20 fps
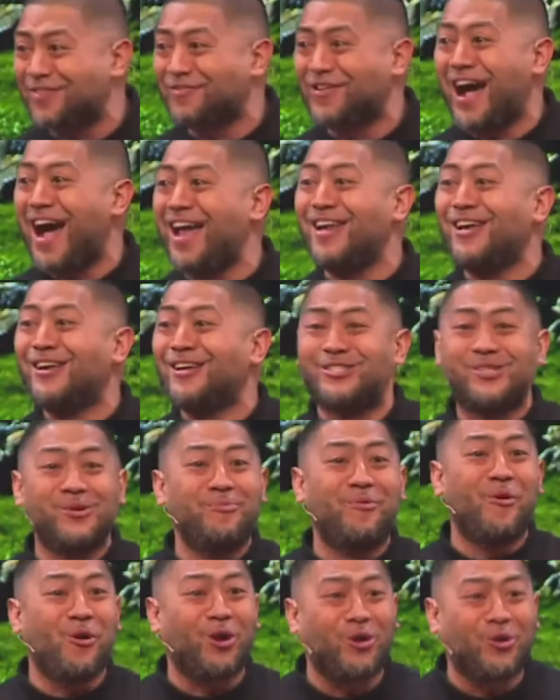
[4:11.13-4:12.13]
I've got
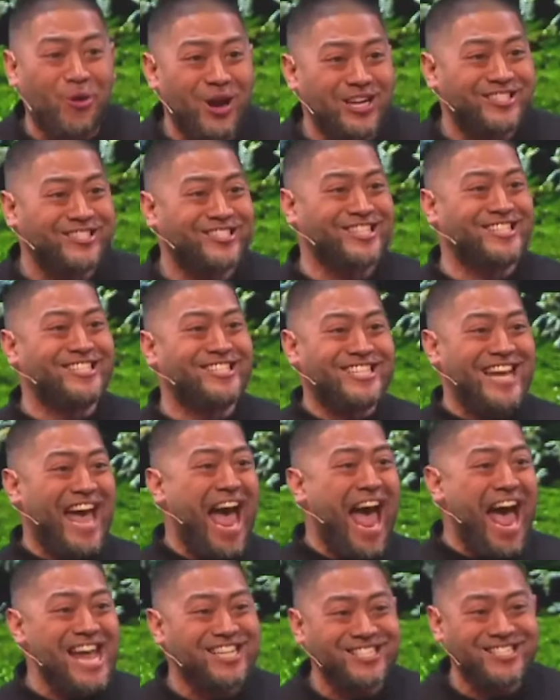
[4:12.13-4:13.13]
some more questions
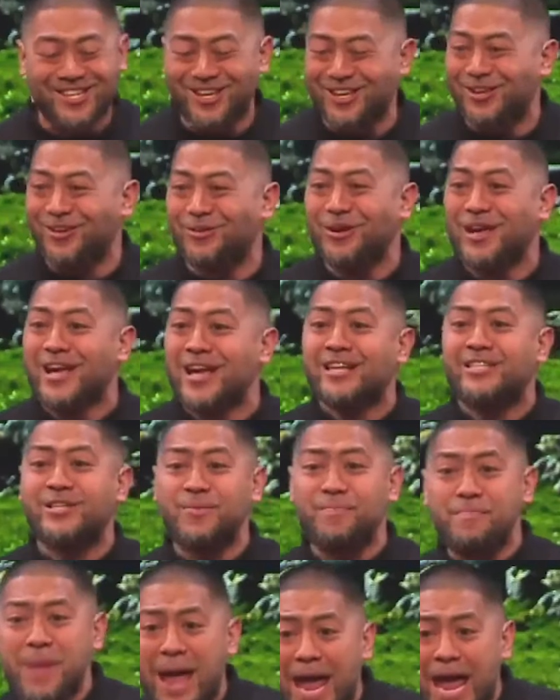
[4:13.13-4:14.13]
to ask you
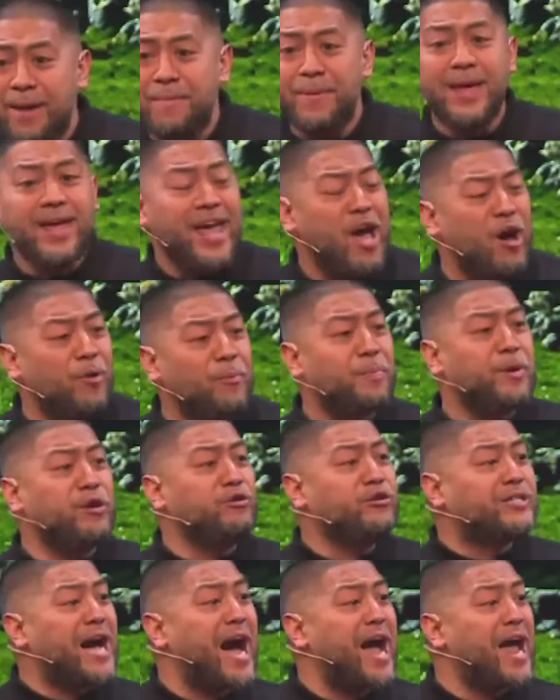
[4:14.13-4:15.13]
to maybe help
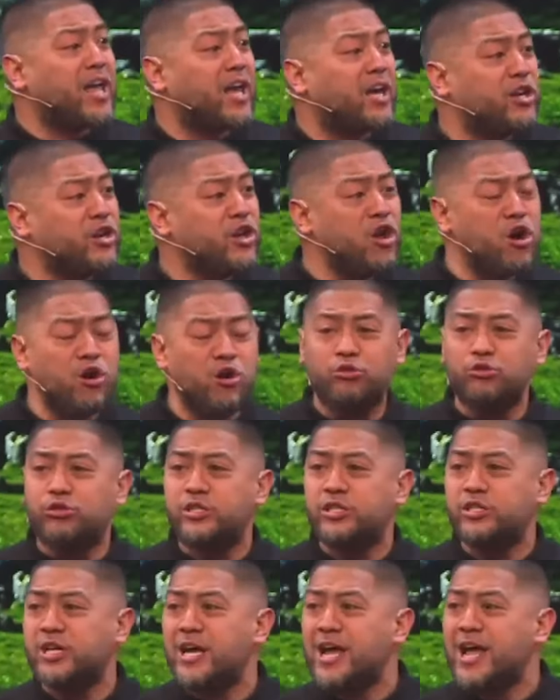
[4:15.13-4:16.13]
you
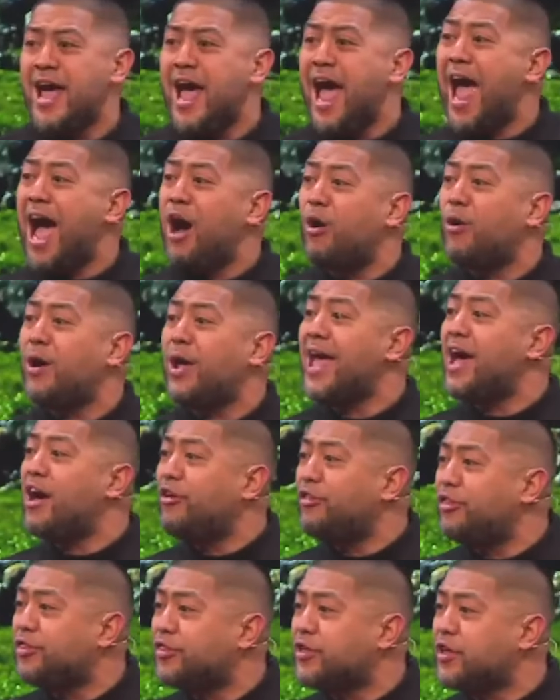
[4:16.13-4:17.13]
diagnose how
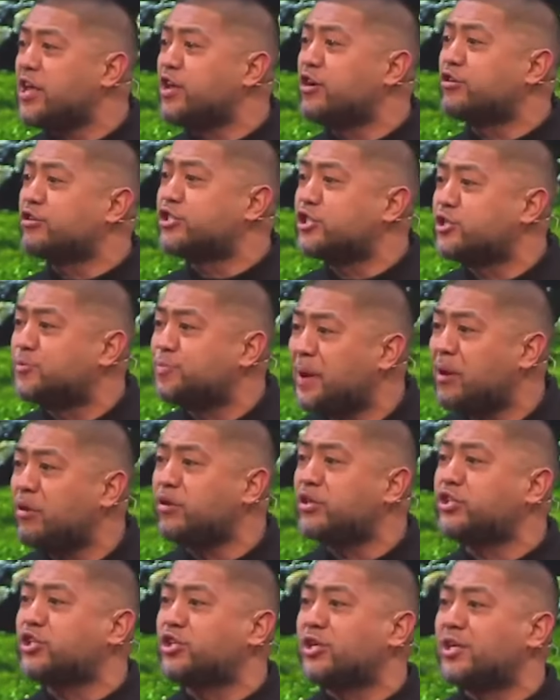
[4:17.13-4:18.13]
healthy your
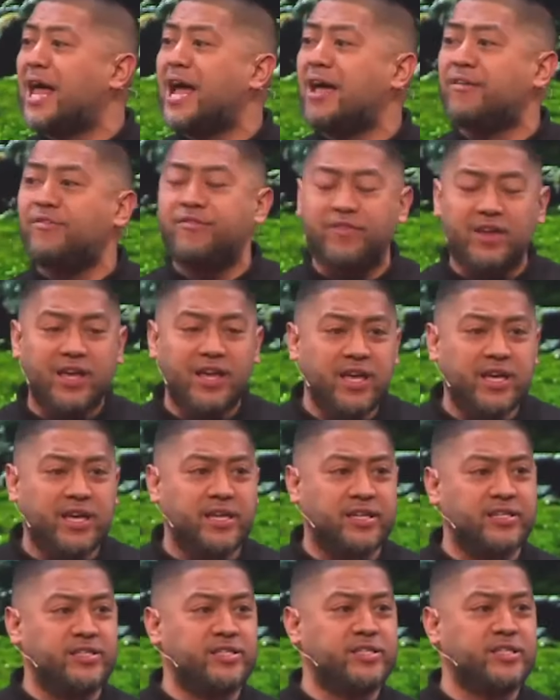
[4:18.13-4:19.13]
spiritual life
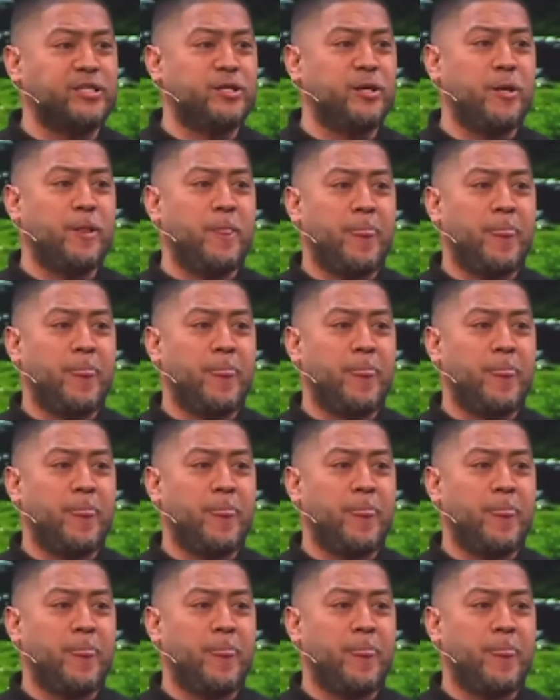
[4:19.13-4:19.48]
is.